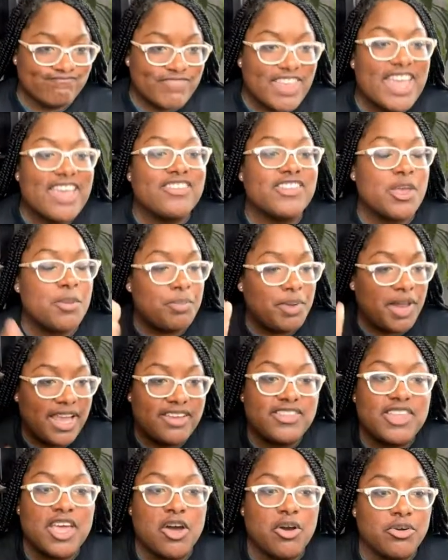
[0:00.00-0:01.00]
It's a
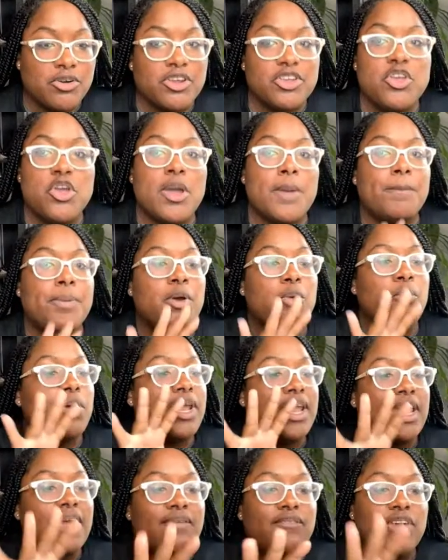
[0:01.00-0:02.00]
placeholder. You can put
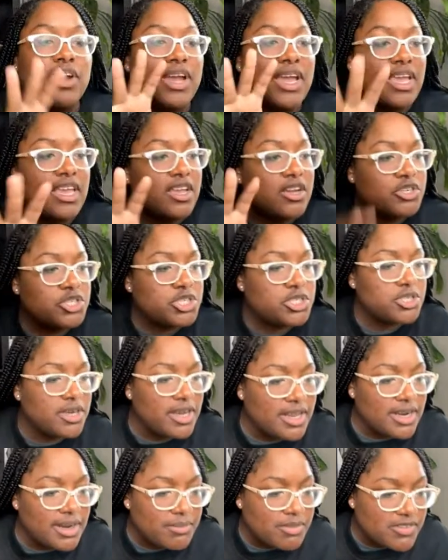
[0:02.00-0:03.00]
whatever in your
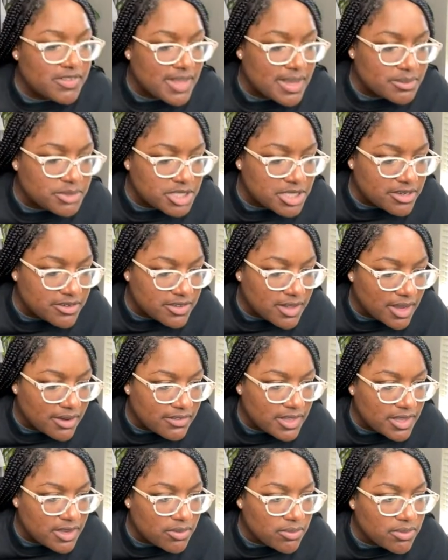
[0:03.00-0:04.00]
string. Let me stop sharing so I can
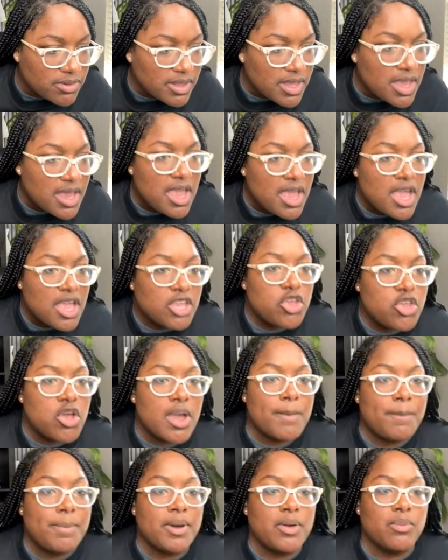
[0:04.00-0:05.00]
see yours. You
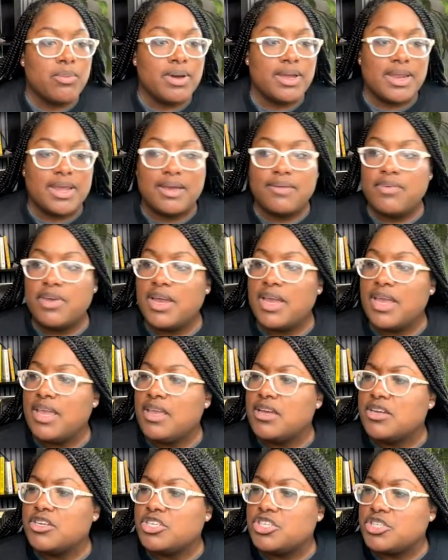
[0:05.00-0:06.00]
can put whatever in
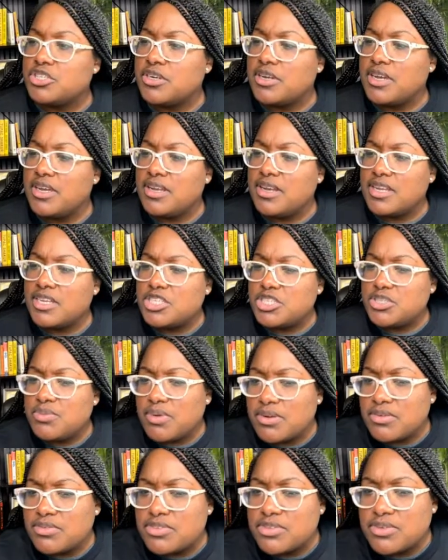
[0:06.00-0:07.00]
your string that you
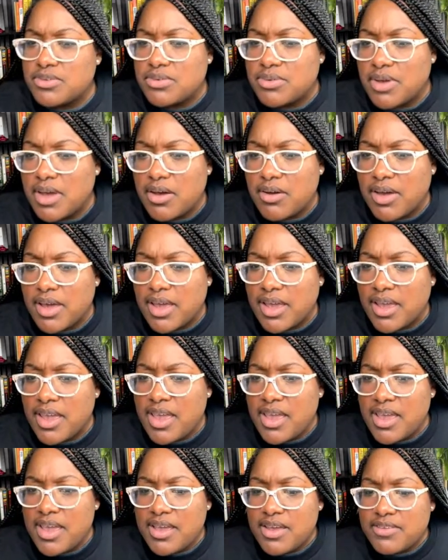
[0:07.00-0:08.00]
want to. Okay.
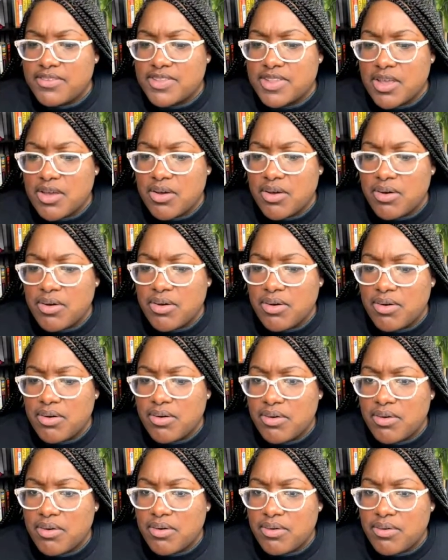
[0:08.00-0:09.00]

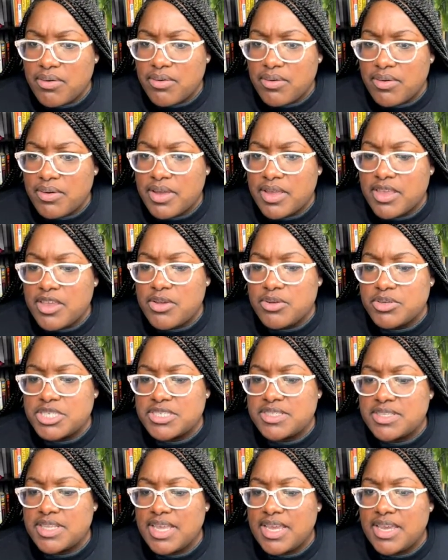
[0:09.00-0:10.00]
So you
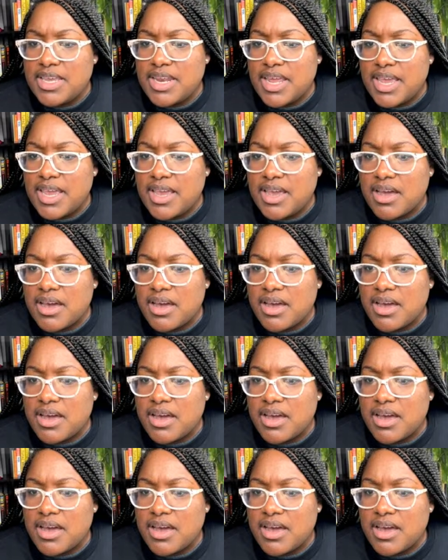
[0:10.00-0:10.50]
just need a